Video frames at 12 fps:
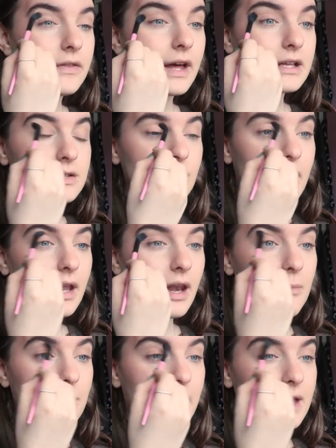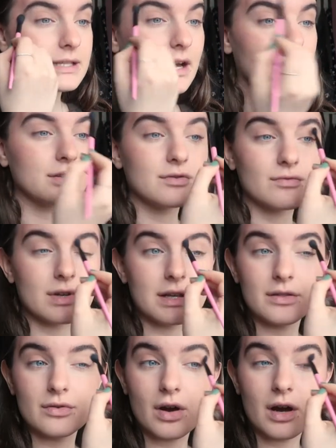that's where like Betty's character really
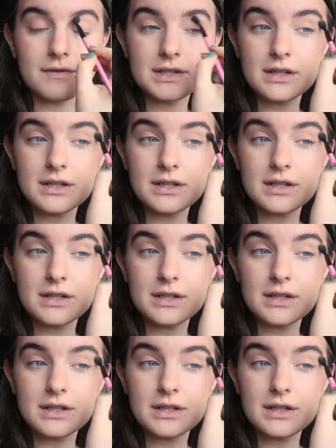thrives.